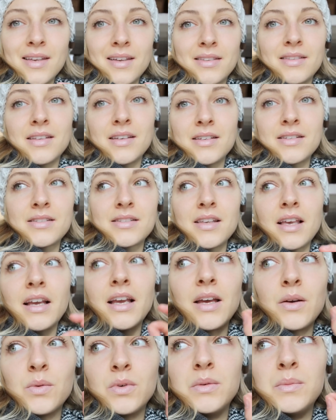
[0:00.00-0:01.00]
like this. Like,
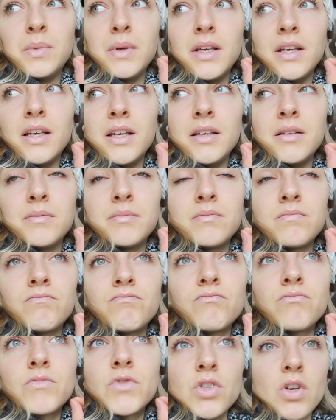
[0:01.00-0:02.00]
it would be
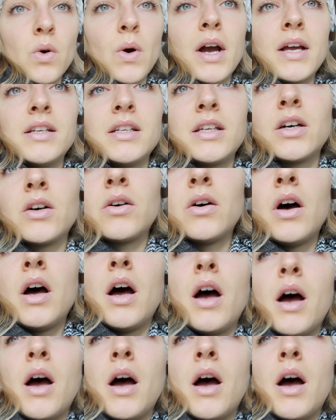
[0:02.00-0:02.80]
so ideal.